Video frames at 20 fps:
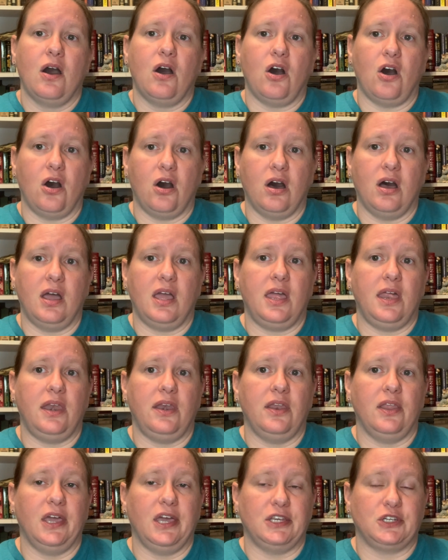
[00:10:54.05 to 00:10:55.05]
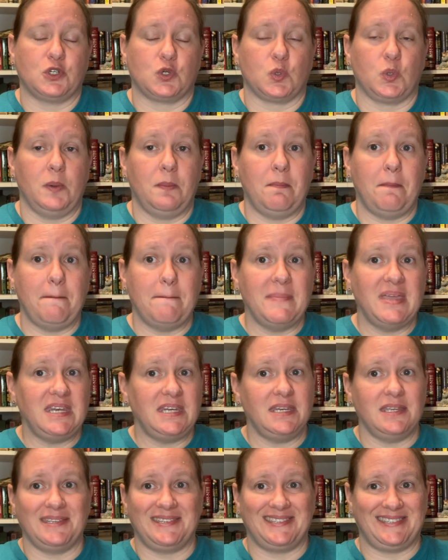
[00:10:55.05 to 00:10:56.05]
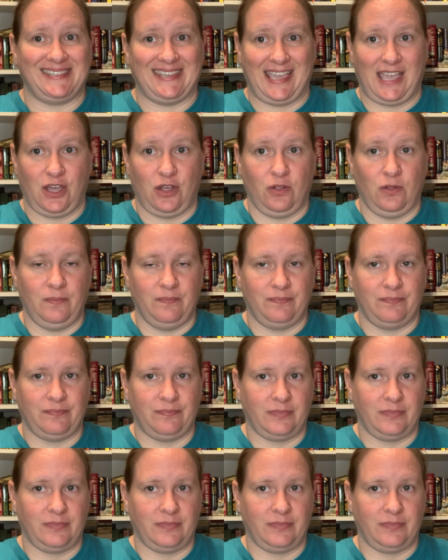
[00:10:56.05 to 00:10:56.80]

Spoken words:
on a tremendous sale,